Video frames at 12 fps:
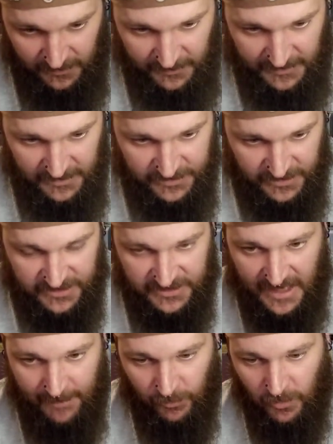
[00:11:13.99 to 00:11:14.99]
Get us a
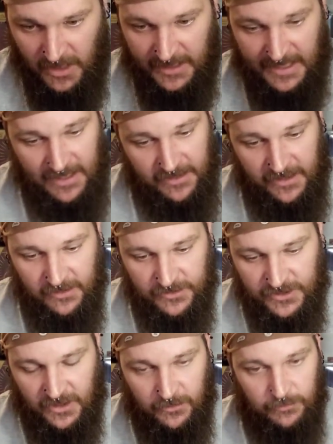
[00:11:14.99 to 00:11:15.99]
Samurai out here.
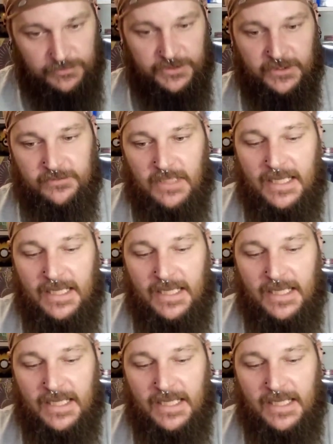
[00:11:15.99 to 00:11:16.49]
So, you know,